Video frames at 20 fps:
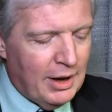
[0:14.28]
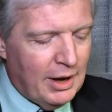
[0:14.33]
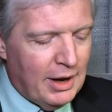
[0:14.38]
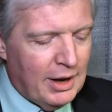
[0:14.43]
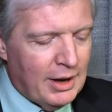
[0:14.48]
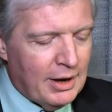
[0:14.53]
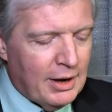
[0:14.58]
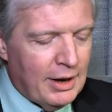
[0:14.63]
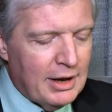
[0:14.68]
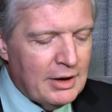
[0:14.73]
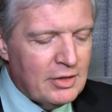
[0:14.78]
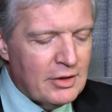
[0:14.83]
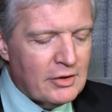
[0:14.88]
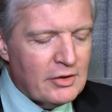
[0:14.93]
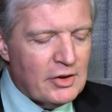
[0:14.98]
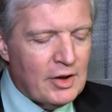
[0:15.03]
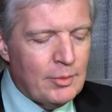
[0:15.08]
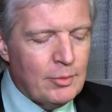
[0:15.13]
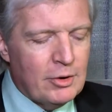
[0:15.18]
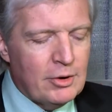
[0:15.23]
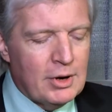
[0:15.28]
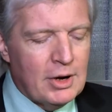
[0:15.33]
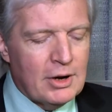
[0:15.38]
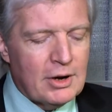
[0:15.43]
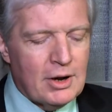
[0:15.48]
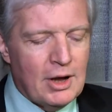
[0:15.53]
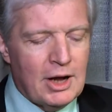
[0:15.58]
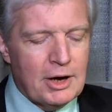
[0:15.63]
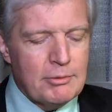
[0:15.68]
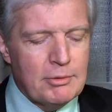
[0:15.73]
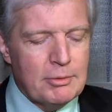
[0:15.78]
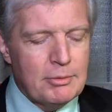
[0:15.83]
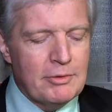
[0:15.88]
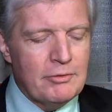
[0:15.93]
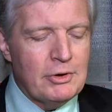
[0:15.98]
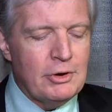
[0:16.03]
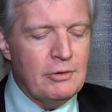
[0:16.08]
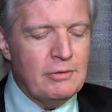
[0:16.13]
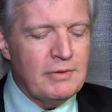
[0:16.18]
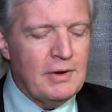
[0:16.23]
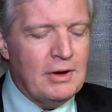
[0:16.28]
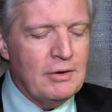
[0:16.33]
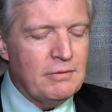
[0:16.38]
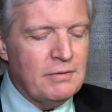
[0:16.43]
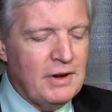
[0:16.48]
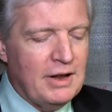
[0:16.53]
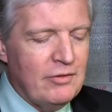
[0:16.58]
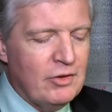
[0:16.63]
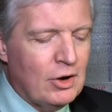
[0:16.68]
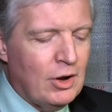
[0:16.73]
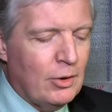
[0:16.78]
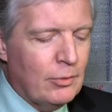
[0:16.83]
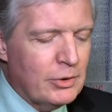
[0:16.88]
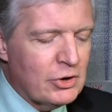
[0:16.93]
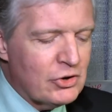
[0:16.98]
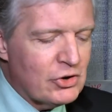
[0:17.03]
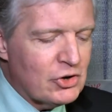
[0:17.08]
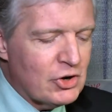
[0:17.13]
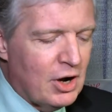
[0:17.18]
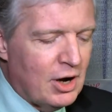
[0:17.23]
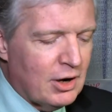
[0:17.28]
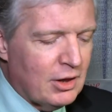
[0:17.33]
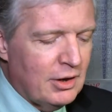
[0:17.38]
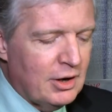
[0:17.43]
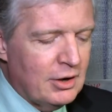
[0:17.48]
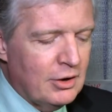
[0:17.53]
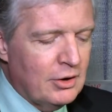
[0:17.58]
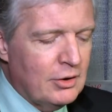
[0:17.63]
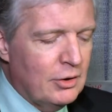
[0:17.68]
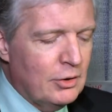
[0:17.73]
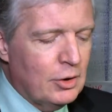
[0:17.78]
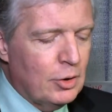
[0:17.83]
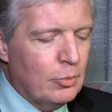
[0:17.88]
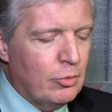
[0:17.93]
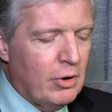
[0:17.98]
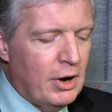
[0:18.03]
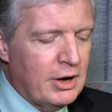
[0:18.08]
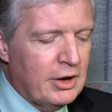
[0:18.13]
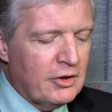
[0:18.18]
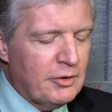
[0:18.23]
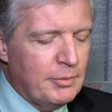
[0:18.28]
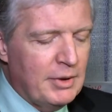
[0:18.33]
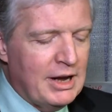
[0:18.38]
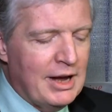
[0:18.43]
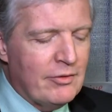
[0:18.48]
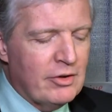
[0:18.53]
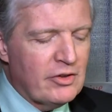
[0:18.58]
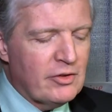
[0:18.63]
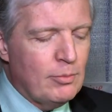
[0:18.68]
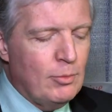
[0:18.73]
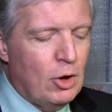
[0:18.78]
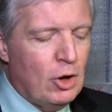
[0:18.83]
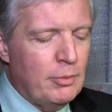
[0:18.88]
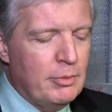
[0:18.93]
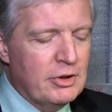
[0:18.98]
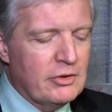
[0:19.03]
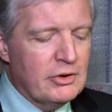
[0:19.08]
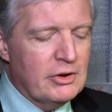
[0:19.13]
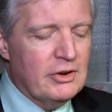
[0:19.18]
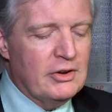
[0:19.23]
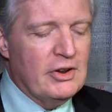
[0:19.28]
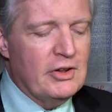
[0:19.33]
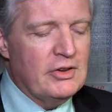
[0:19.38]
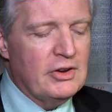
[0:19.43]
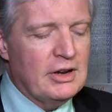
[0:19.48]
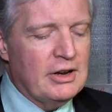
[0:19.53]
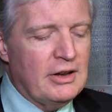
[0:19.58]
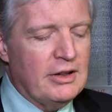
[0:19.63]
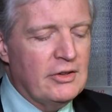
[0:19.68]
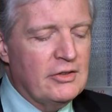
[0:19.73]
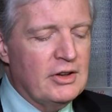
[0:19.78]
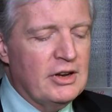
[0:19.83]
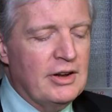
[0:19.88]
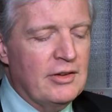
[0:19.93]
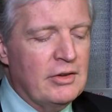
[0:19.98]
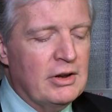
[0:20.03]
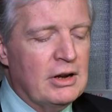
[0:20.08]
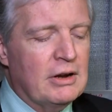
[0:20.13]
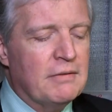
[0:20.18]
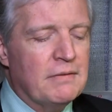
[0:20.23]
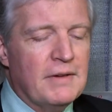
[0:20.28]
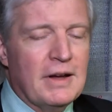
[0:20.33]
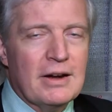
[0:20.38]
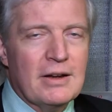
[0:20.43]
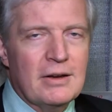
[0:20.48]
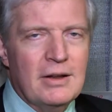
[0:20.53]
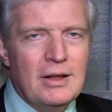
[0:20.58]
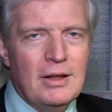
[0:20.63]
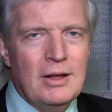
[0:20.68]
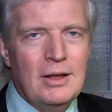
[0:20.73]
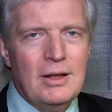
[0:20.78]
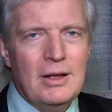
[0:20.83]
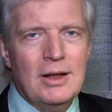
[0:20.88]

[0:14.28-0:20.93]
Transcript: And late this summer, a Cochrane review found flavonol-rich chocolate and cocoa products may have a small but statistically significant effect